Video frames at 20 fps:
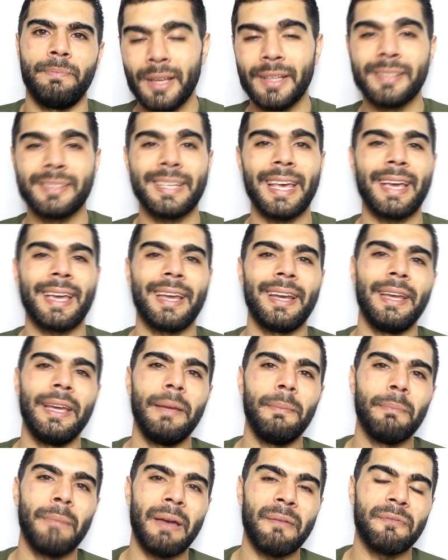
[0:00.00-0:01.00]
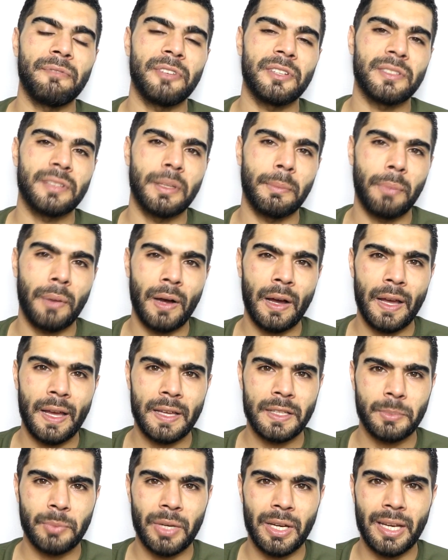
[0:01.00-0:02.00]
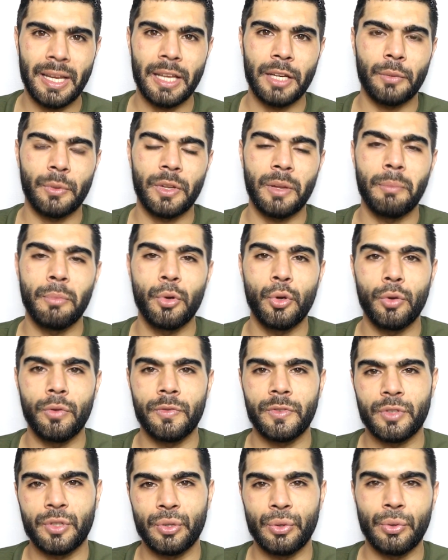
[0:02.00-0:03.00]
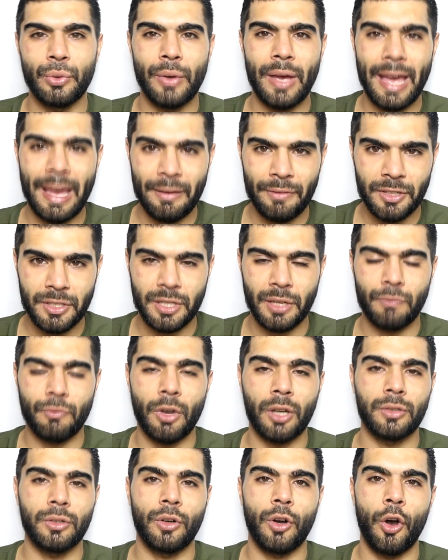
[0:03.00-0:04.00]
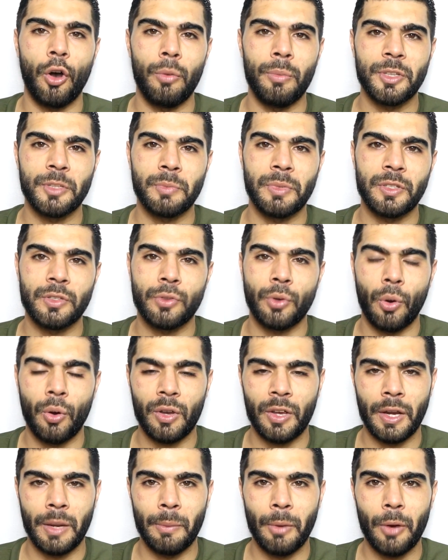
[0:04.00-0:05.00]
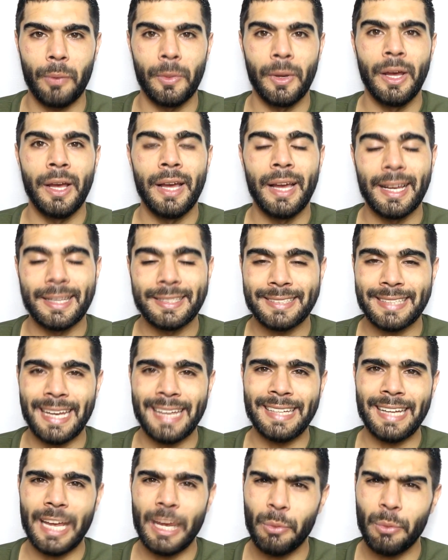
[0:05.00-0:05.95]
Secondly, Memphis Depay has been linked with a move to Everton. Ronald Koeman's been talking him up and saying that he